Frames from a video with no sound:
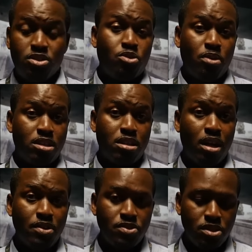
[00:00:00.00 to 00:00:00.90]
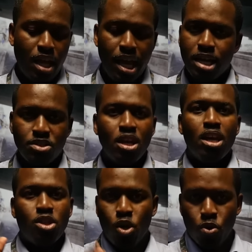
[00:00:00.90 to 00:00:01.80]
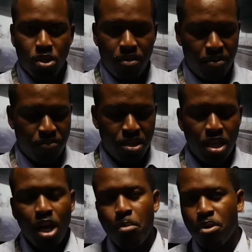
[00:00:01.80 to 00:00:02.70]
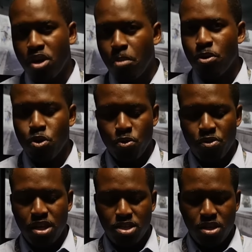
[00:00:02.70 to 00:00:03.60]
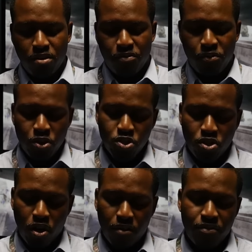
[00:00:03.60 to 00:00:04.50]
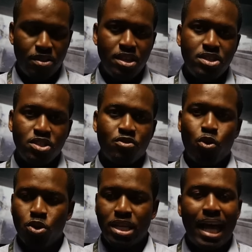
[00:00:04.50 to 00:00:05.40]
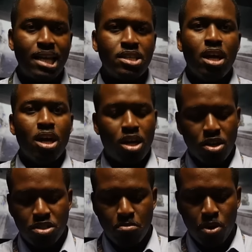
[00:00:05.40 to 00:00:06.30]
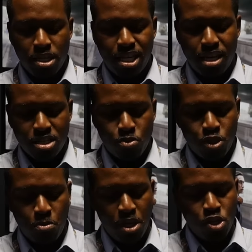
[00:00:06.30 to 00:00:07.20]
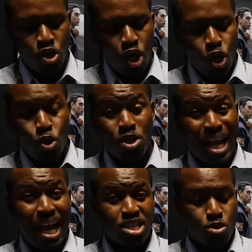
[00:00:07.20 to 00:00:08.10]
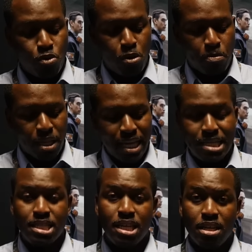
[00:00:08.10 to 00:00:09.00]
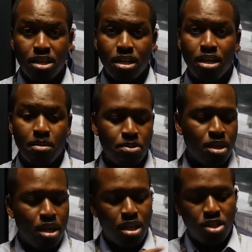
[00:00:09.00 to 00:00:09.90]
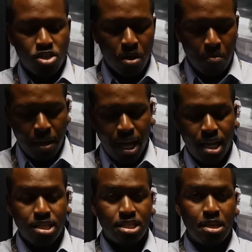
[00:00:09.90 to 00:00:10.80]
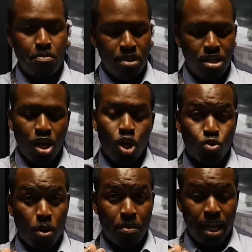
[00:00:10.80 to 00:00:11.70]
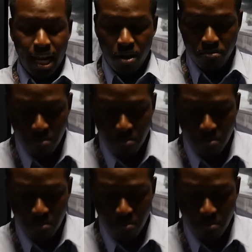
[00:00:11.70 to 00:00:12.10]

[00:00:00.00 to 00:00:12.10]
as three hundred dollars as the old A fifty, but a couple cool things here. First off, this is, of course, has custom mod kits, which means you can actually replace the ear cups and the top band, simply swapping that out,